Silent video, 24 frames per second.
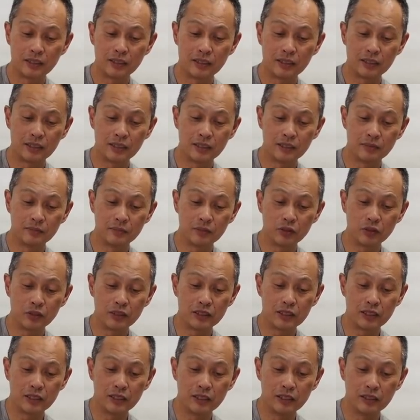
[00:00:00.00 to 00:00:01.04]
Um, so
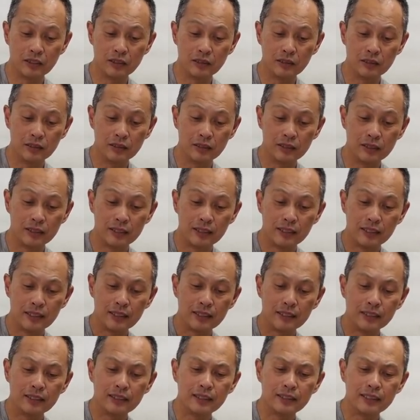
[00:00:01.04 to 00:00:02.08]
it's a little
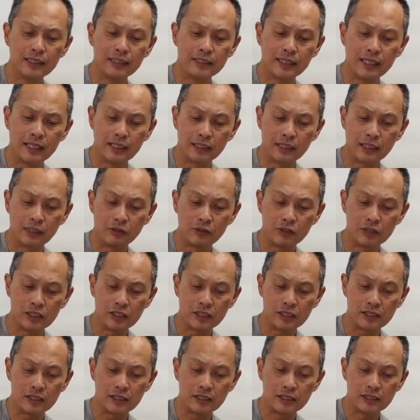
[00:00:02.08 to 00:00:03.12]
little detail that
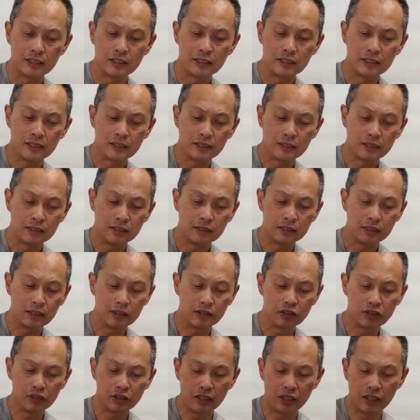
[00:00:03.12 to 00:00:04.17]
was that
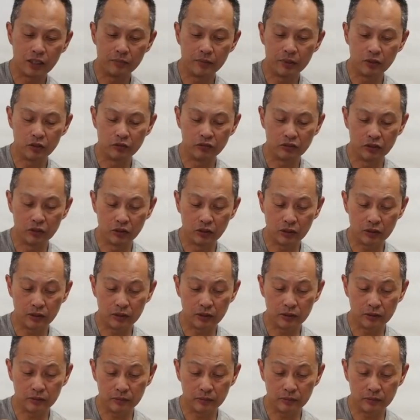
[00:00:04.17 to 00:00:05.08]
should not have been overlooked.